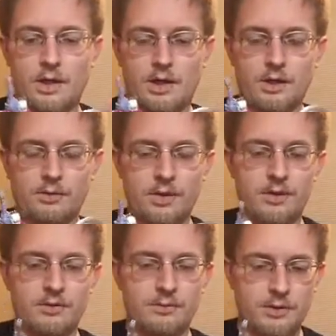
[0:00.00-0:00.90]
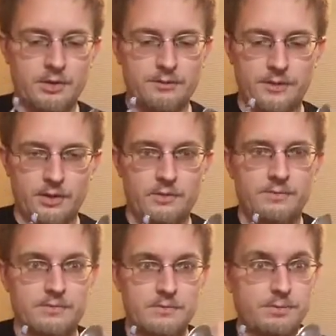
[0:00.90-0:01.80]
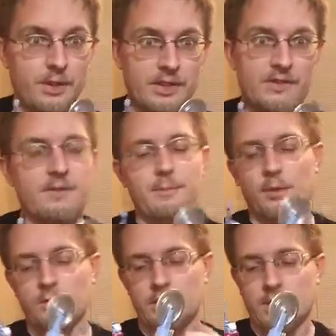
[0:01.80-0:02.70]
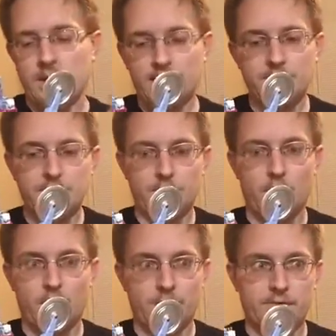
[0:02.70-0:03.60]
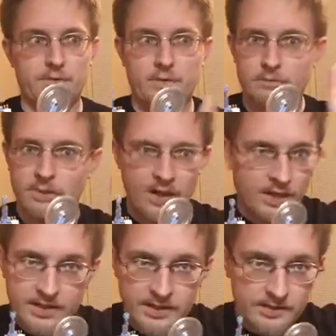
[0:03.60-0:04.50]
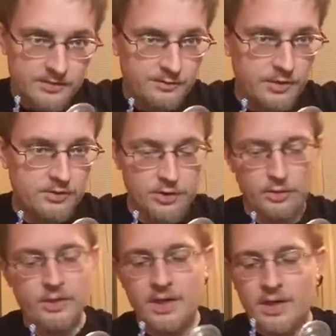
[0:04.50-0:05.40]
Hot Rod is a really good figure, plain and simple. He has his flaws. Ironhide has his flaws too.